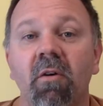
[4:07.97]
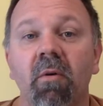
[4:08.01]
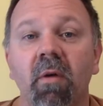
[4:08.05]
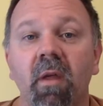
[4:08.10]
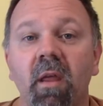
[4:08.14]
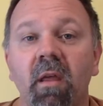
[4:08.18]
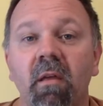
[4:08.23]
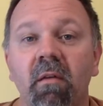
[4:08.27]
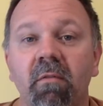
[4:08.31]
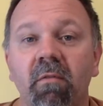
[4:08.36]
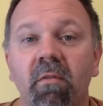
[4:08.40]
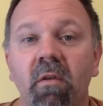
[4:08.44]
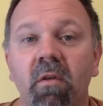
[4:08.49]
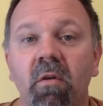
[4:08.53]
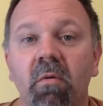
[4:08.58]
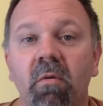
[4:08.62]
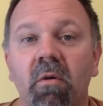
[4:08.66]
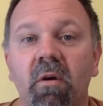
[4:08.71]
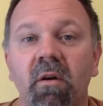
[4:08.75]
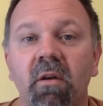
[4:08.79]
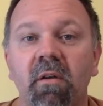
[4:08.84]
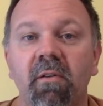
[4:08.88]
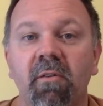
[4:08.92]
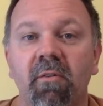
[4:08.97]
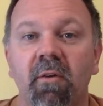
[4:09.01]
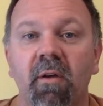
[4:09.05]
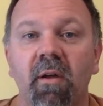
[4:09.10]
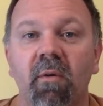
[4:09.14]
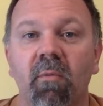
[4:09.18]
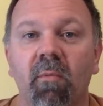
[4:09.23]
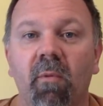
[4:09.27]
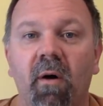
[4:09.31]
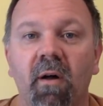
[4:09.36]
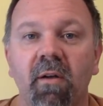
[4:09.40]
If you are enjoying
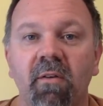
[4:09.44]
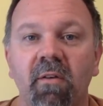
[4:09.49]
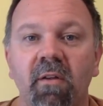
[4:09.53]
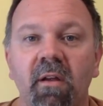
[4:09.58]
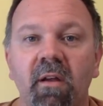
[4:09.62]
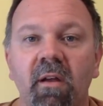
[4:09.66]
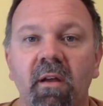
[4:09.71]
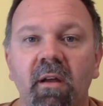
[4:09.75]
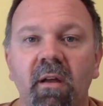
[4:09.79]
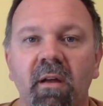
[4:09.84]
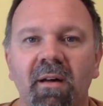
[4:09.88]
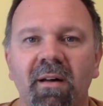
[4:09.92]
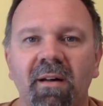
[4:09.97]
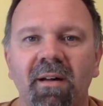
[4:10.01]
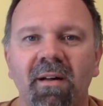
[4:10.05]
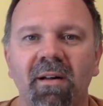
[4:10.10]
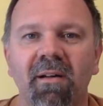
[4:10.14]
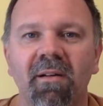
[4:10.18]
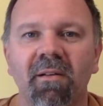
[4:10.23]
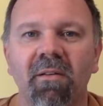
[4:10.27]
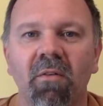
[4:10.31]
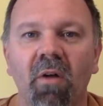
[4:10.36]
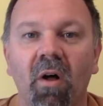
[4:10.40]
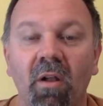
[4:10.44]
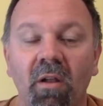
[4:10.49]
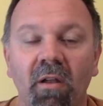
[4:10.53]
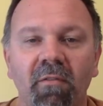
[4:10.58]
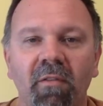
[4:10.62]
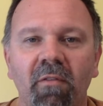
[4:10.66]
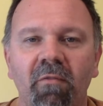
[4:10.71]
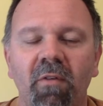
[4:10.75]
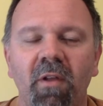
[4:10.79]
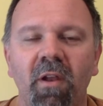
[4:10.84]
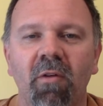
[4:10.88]
watching all of
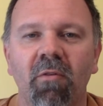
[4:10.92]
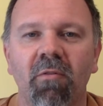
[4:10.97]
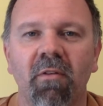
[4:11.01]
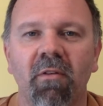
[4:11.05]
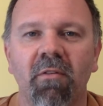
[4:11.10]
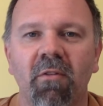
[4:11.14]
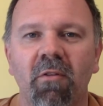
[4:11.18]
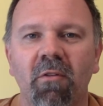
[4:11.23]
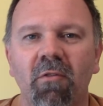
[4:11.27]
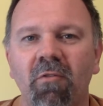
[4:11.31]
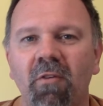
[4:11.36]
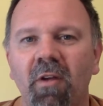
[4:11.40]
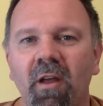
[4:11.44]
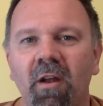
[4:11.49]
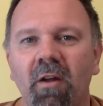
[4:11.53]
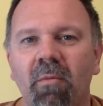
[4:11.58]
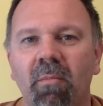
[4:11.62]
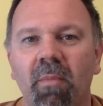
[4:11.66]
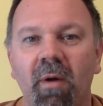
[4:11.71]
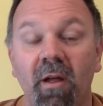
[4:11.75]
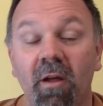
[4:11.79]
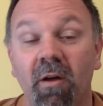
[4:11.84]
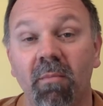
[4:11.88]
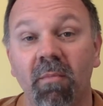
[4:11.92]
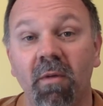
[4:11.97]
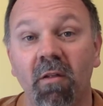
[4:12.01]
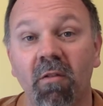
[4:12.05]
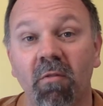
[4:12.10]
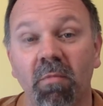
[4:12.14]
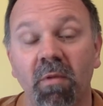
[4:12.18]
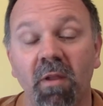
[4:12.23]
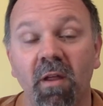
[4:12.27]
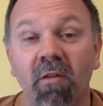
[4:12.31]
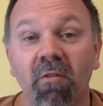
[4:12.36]
the videos on this channel, by all means
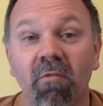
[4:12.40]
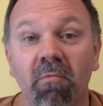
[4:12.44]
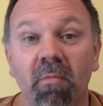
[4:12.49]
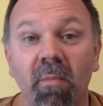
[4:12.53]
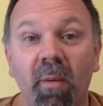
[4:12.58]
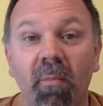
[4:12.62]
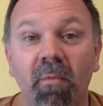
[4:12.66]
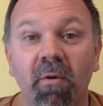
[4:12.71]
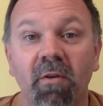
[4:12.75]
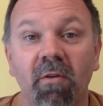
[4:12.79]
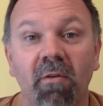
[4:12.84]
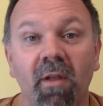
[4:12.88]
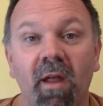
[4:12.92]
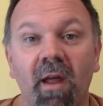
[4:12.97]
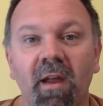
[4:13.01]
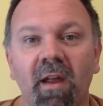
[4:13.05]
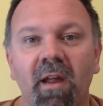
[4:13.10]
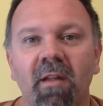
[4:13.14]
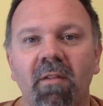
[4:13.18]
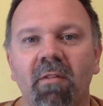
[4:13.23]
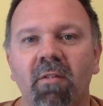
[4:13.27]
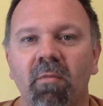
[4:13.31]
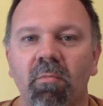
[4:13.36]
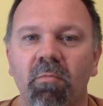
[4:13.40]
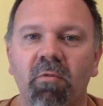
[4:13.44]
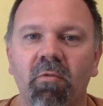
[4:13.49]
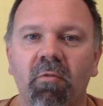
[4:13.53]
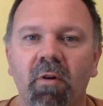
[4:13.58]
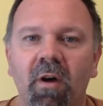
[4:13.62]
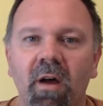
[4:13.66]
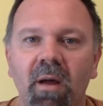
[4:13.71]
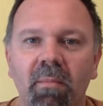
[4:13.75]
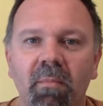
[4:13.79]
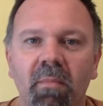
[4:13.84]
please remember to like and
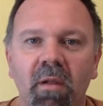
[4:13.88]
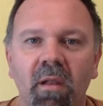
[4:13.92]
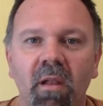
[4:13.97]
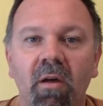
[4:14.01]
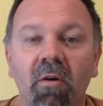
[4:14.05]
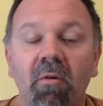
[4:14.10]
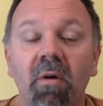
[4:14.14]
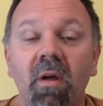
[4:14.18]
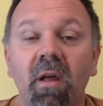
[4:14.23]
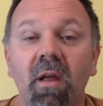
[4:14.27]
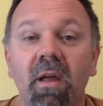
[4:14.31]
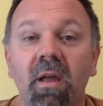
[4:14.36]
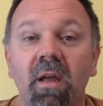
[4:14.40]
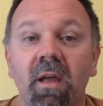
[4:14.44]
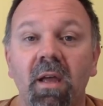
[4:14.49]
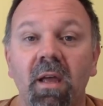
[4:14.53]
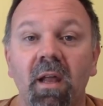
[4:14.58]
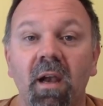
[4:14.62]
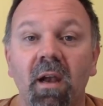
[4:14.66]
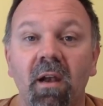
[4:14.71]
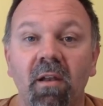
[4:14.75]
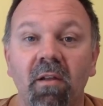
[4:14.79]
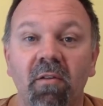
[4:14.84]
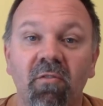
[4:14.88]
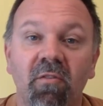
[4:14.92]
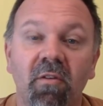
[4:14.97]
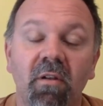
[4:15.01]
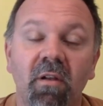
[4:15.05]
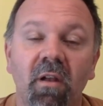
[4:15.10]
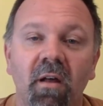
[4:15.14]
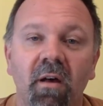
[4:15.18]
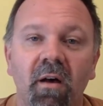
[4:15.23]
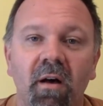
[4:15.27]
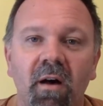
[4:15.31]
subscribe below. In
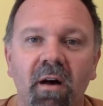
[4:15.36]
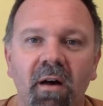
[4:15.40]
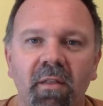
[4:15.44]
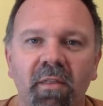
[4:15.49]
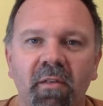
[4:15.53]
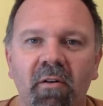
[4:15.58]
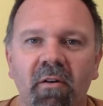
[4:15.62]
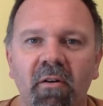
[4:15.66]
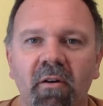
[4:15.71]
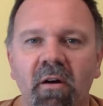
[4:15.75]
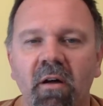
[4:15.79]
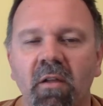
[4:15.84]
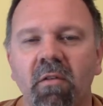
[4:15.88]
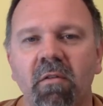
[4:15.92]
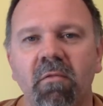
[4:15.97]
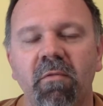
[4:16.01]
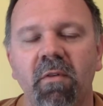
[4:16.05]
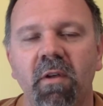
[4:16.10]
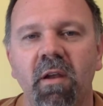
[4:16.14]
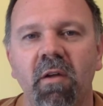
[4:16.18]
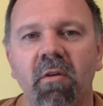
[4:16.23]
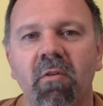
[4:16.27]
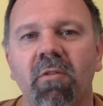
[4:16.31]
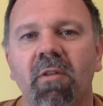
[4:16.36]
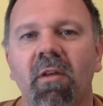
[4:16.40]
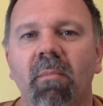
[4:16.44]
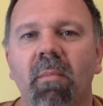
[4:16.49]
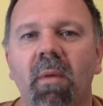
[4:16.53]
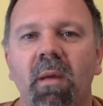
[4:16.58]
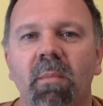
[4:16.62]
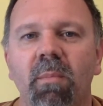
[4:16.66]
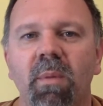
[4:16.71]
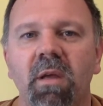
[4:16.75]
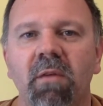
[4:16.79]
addition, there are other videos that may
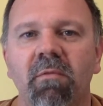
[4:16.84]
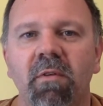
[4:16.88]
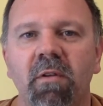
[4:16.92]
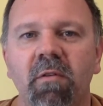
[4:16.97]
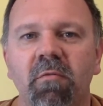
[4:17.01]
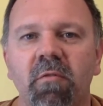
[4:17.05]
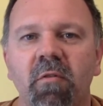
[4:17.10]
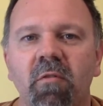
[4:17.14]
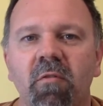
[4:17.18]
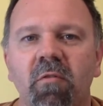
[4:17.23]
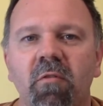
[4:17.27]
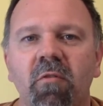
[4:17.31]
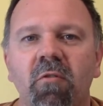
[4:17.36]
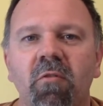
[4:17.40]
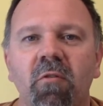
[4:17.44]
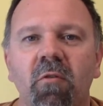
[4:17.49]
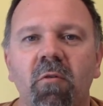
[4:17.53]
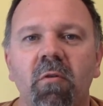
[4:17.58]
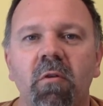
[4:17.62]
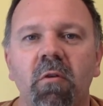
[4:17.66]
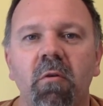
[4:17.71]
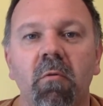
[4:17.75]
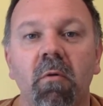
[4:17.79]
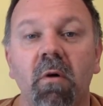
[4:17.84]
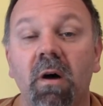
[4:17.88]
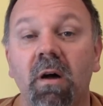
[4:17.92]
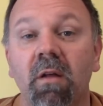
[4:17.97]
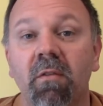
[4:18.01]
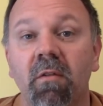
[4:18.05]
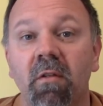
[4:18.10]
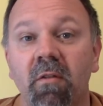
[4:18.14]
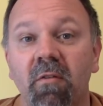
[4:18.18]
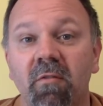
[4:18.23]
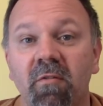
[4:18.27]
be of interest to you on
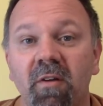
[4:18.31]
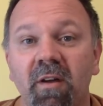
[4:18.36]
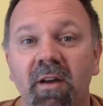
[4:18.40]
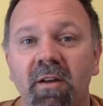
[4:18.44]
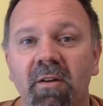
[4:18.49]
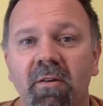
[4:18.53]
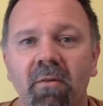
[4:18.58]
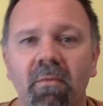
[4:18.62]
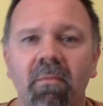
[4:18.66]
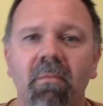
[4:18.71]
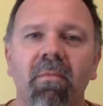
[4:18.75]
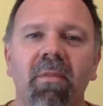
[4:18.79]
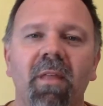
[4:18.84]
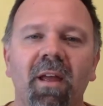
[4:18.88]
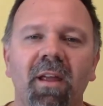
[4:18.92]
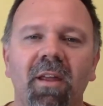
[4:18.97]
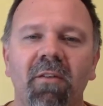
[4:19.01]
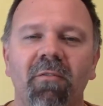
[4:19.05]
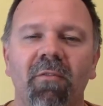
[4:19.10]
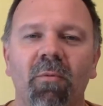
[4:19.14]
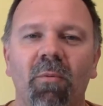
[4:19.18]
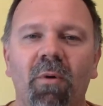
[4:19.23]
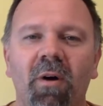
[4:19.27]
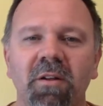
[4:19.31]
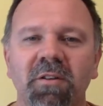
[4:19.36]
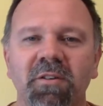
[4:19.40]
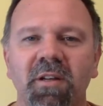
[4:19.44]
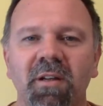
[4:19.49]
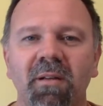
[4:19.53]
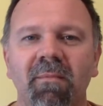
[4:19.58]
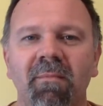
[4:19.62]
this channel. Thank you for watching.